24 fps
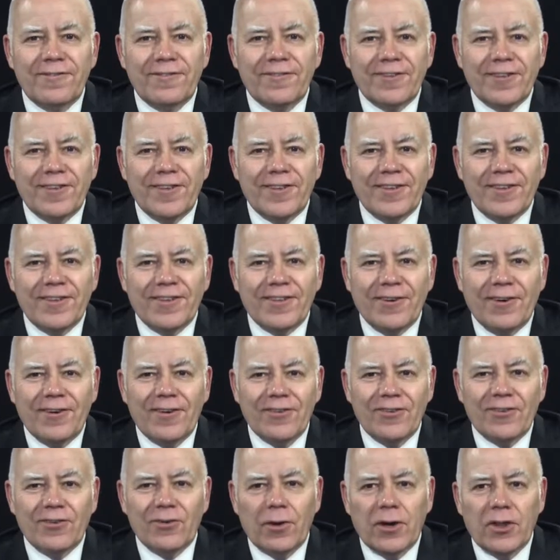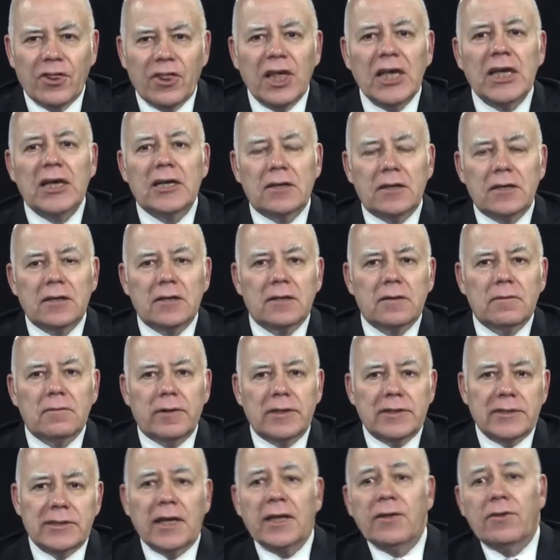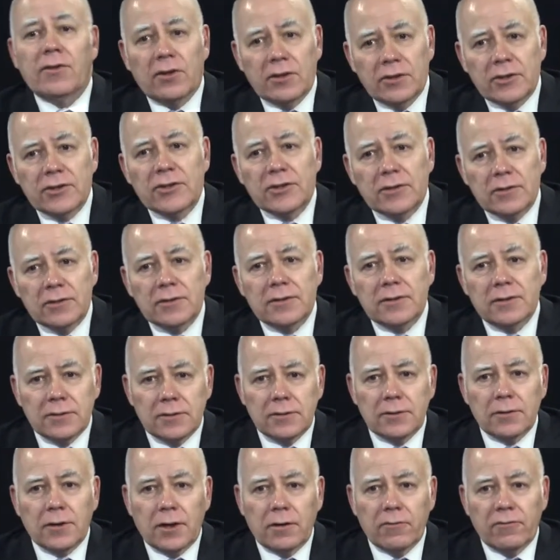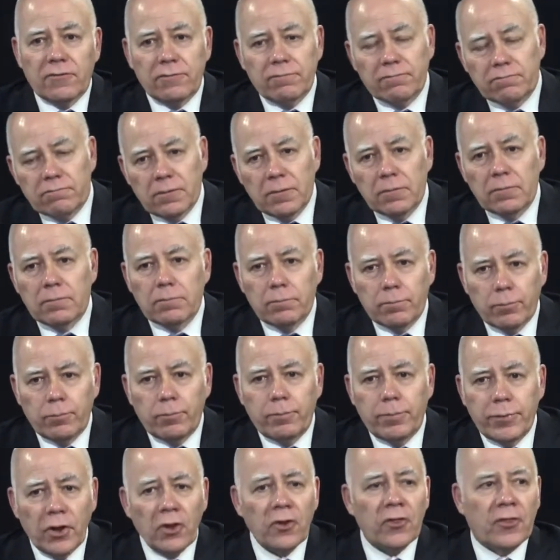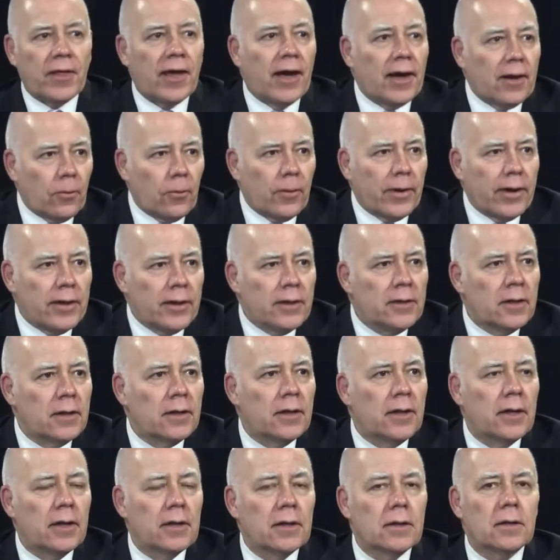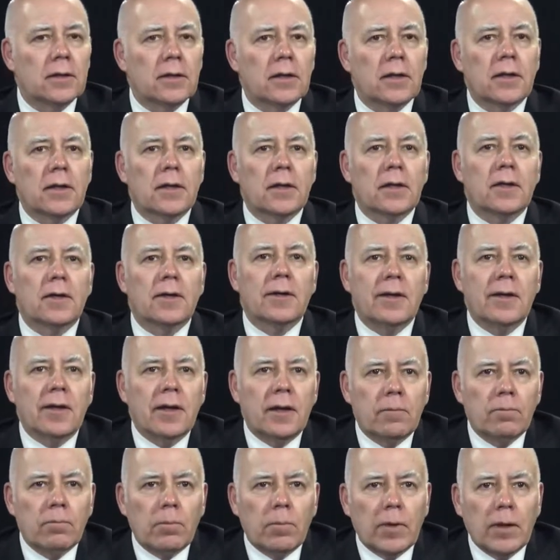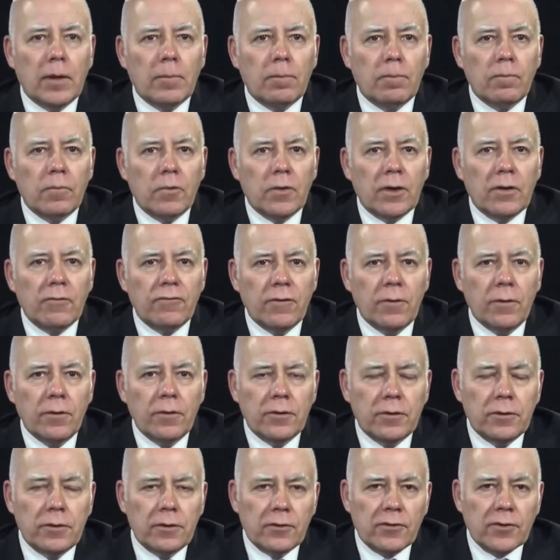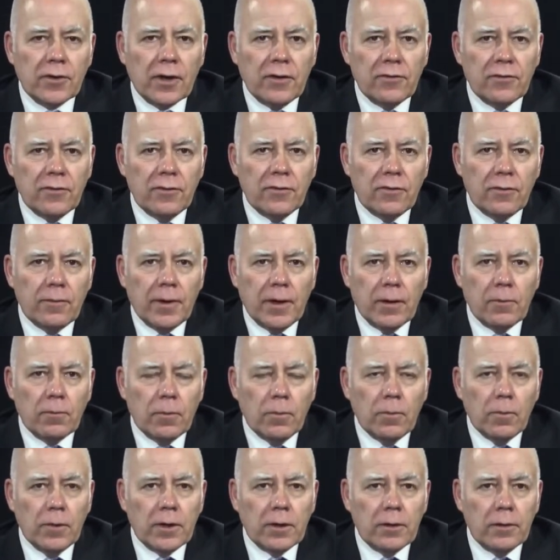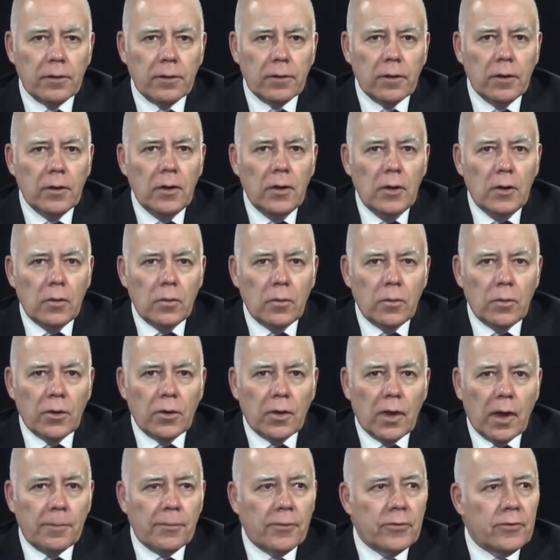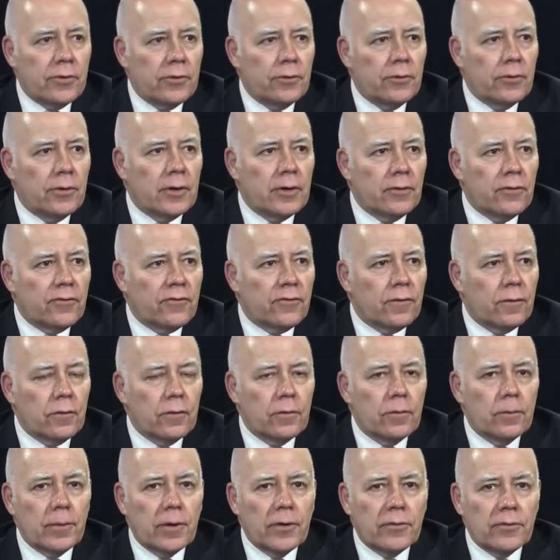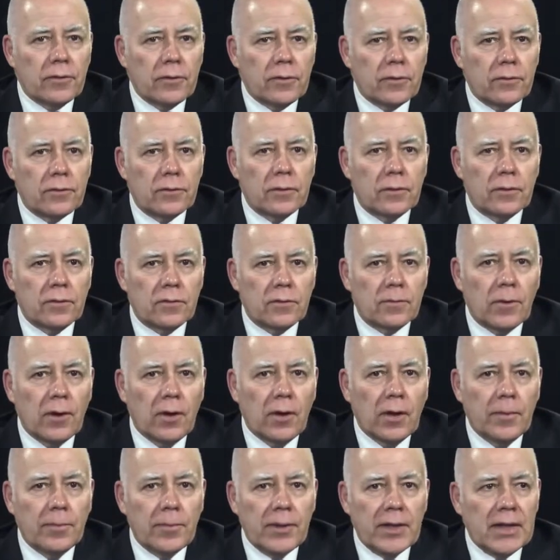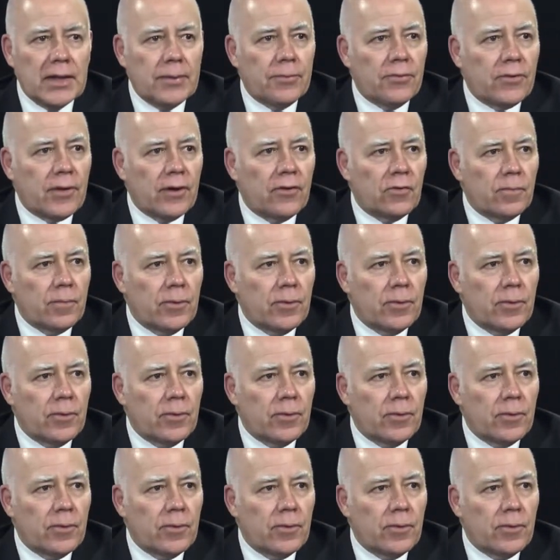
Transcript: uh, so so I think my sense is she's kind of built that way, and uh, and I'm looking forward to discussions around well, what are the real opportunities for New Brunswick's uh, small and medium-sized